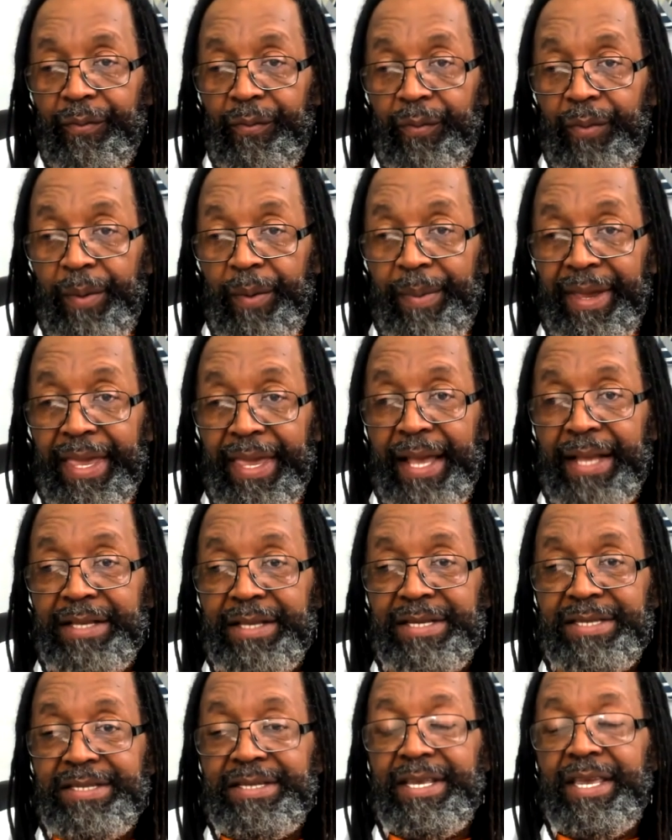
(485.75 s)
We begin
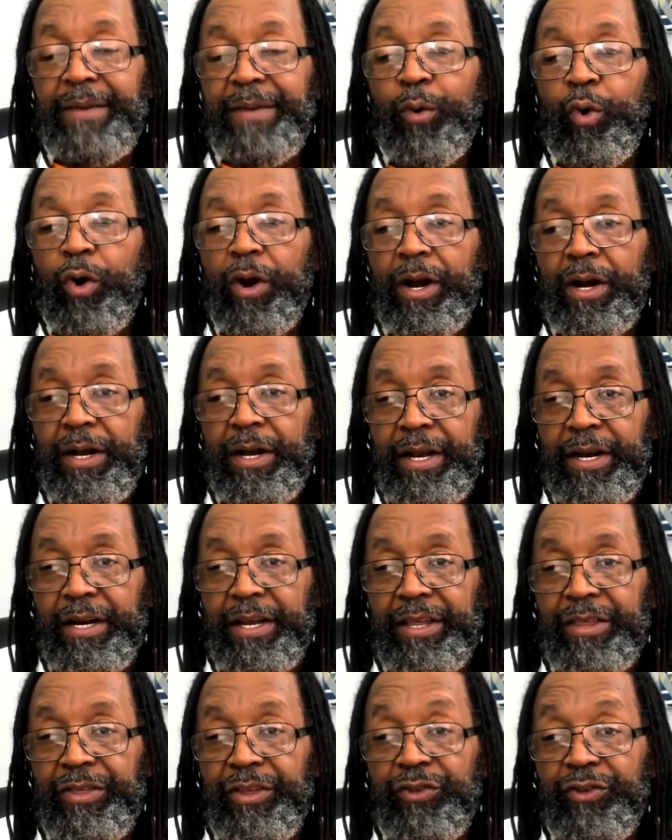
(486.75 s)
to see more
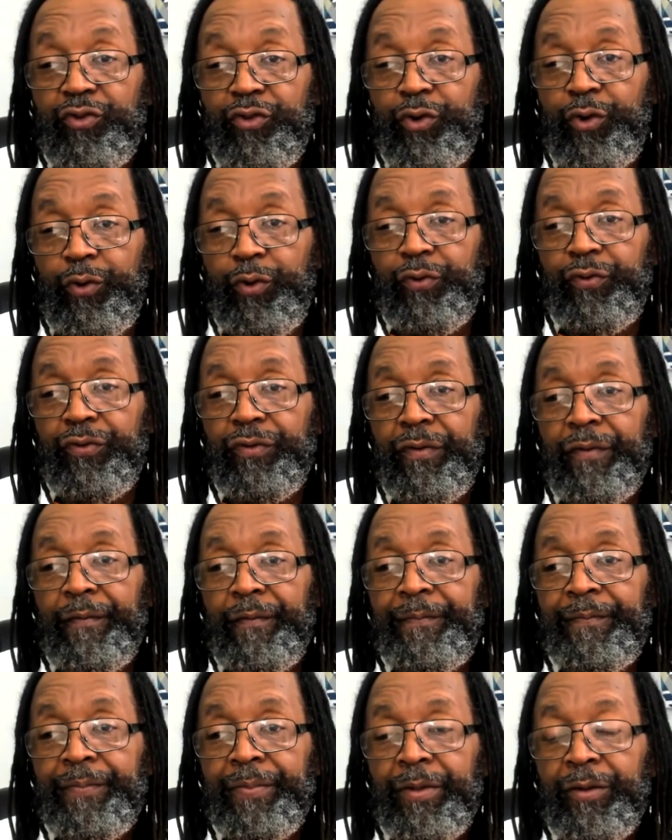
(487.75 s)
clearly the truths
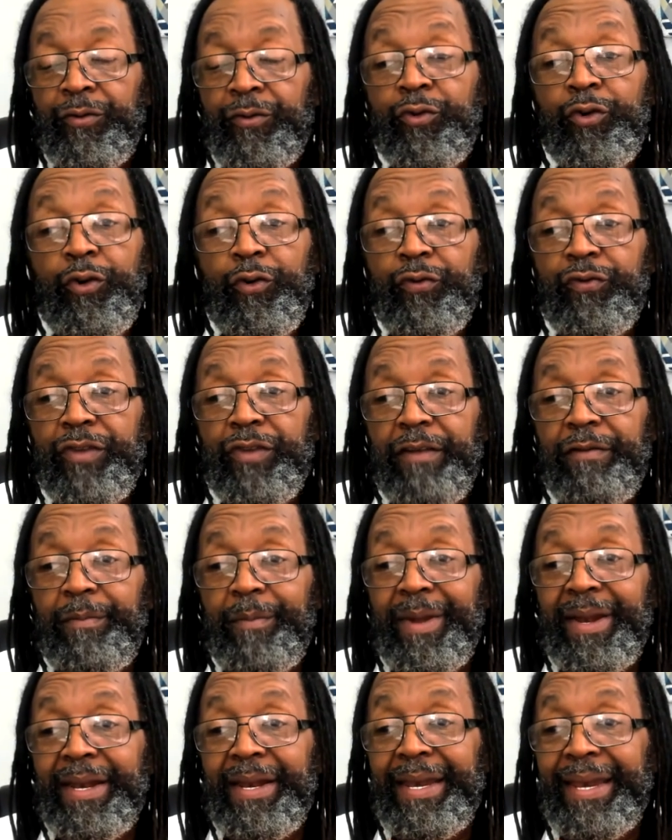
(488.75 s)
truth that's
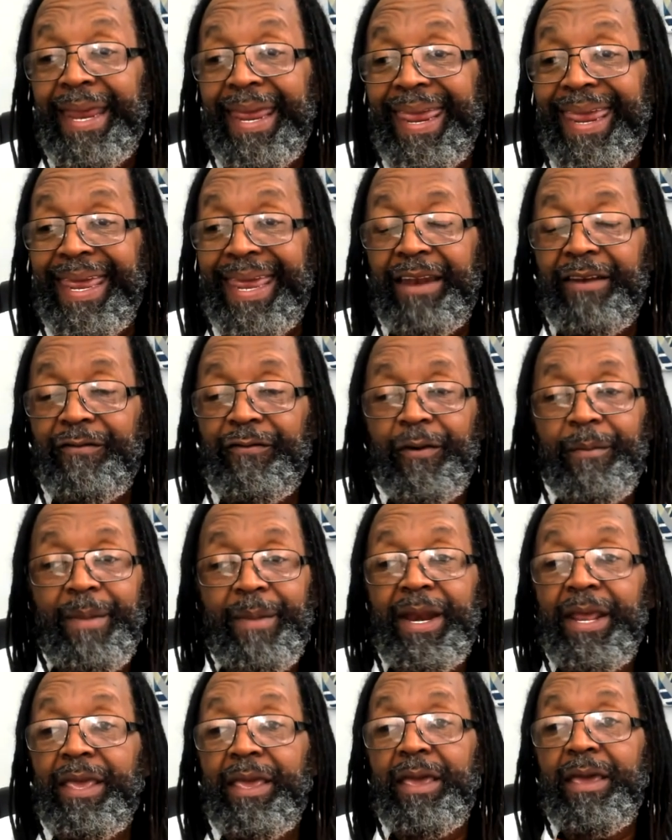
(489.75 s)
been hidden for
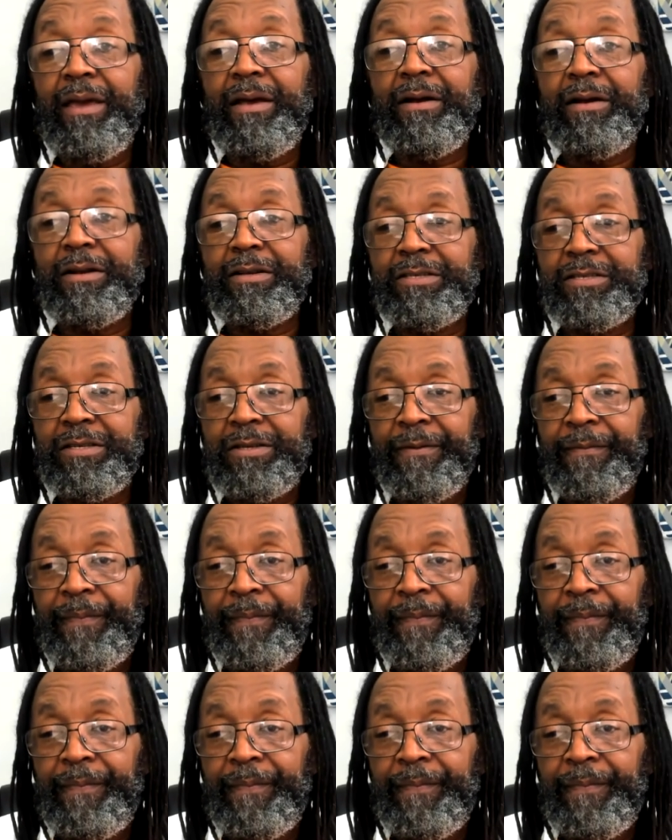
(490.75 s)
many years,